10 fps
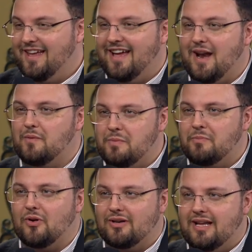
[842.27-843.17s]
and I
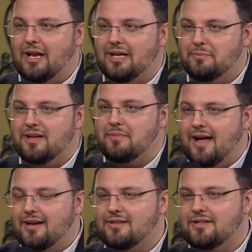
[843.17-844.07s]
remember her telling me
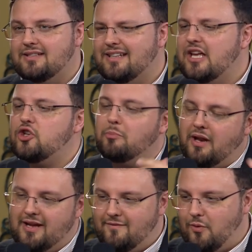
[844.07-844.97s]
about it. And she said, "Can you
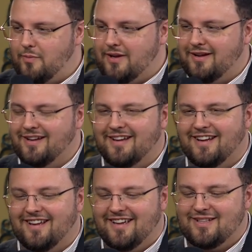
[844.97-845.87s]
play it for me?"
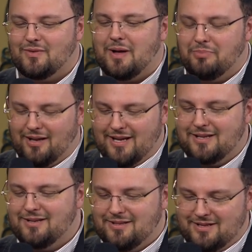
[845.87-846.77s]
And so I
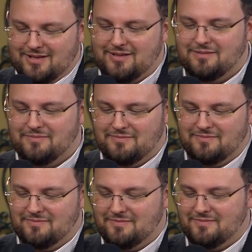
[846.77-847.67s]
played uh,
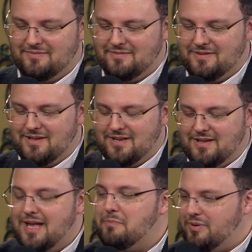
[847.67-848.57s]
the the
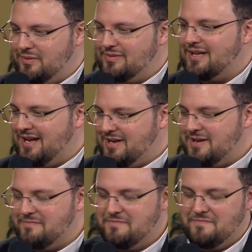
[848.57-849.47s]
hymn pill singing
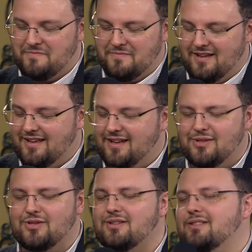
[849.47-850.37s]
it,
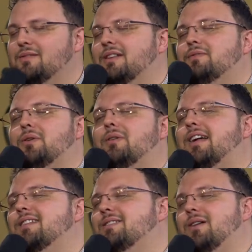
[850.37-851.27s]
and she just lifted her
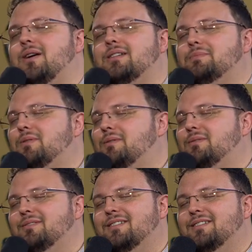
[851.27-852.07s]
hands in the hospital.